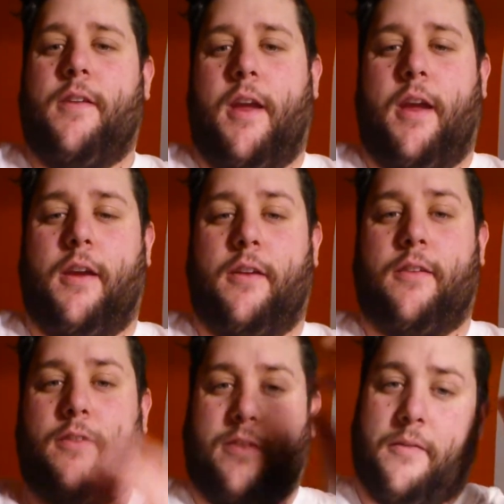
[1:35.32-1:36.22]
And
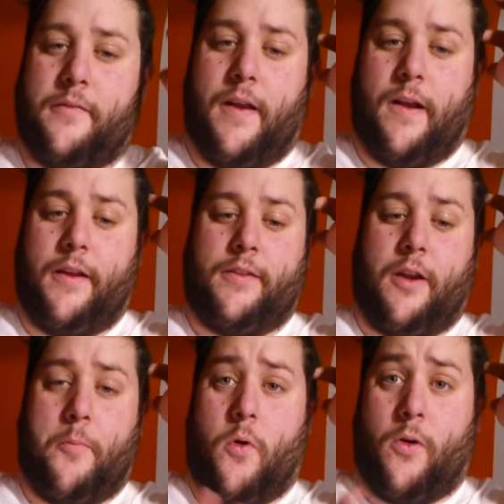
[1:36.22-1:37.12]
some variants
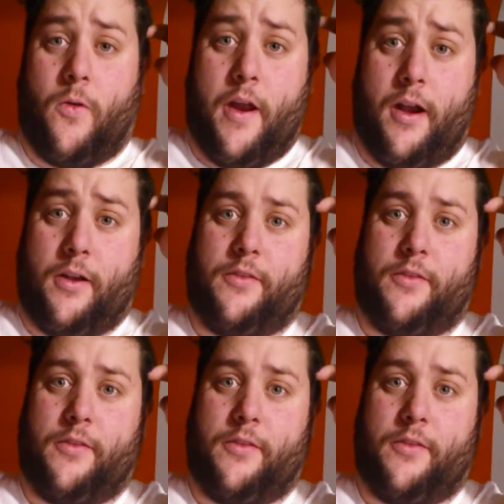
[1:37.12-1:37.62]
are more rare.